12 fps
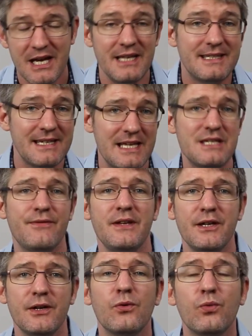In today's
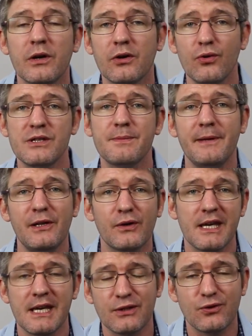video, we're going to be
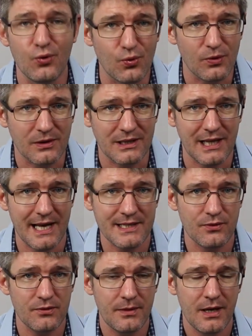looking at Google
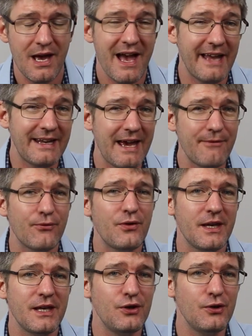Classroom and
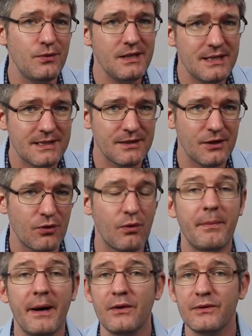everything you need to know
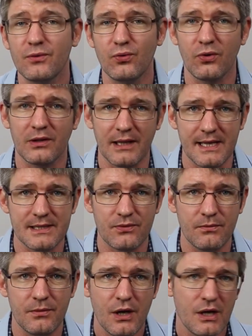about Google
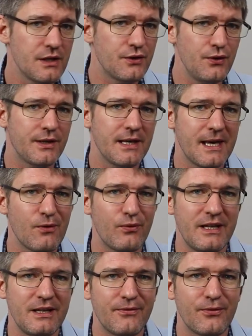Classroom so you can get
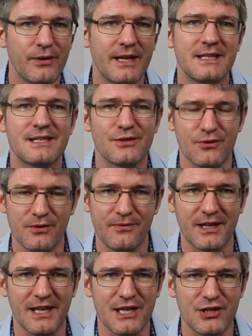ready for that
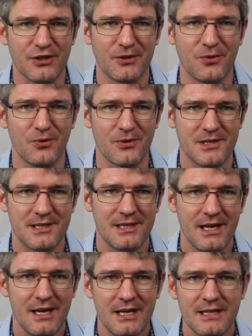certification course.
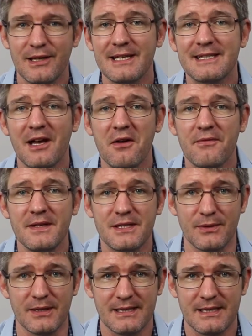So let's dive
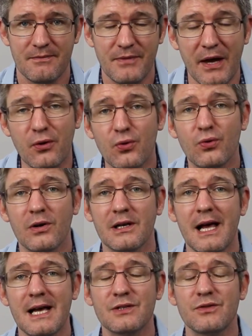into it. Now, Google
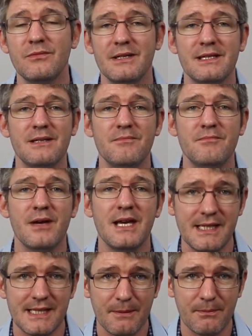Classroom is an
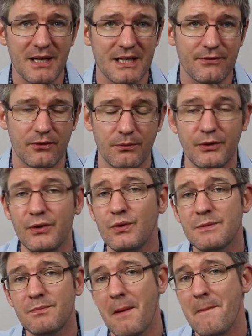amazing platform
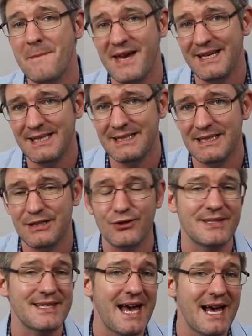used by many
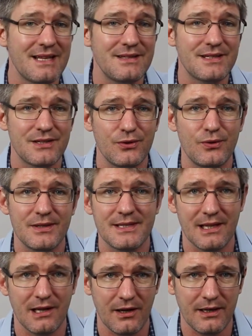teachers and students
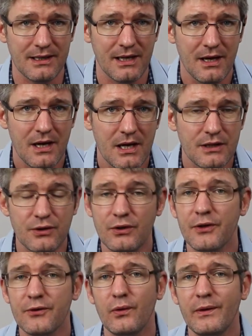alike to
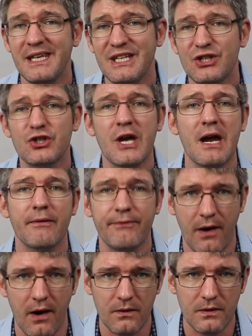not only share
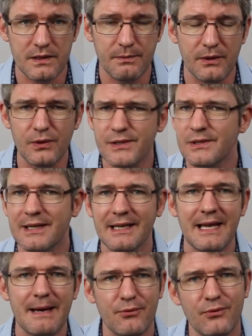files, but also
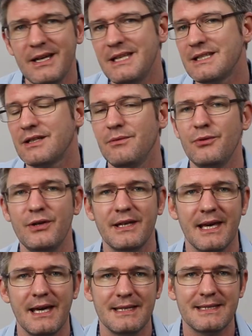collaborate,
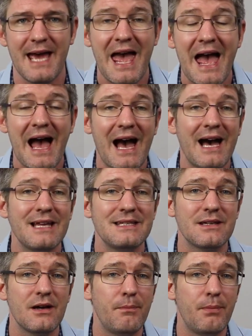communicate,
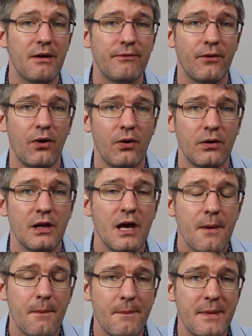and above all,
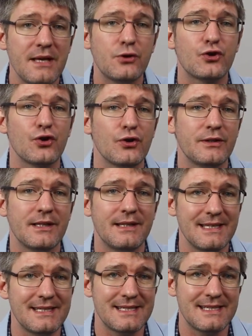make sure that
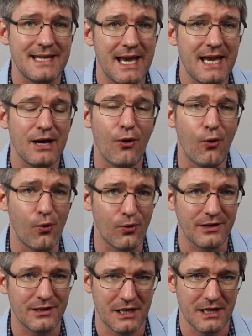they stay
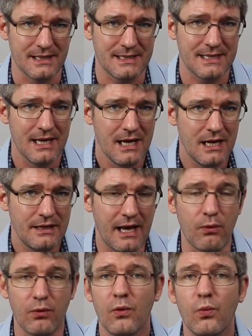organized.
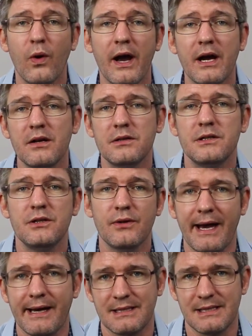Now, where do you
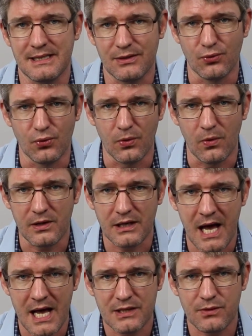access Google
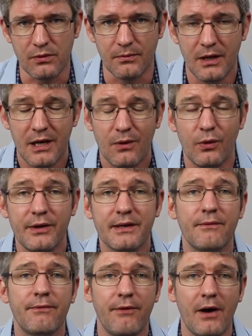Classroom? Well, you
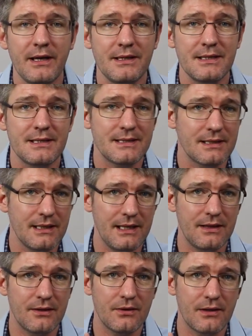can find it
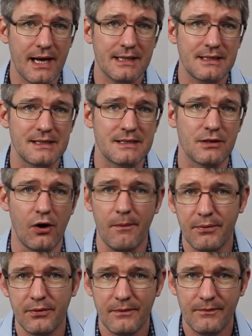either at the
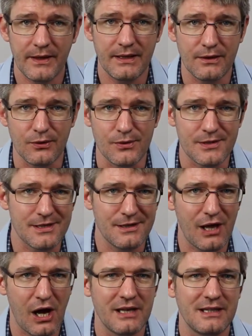top in those
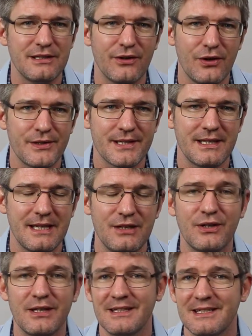9 dots, and then
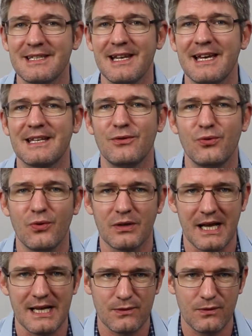you can select Google
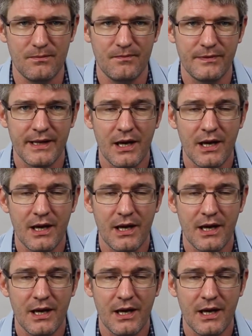Classroom.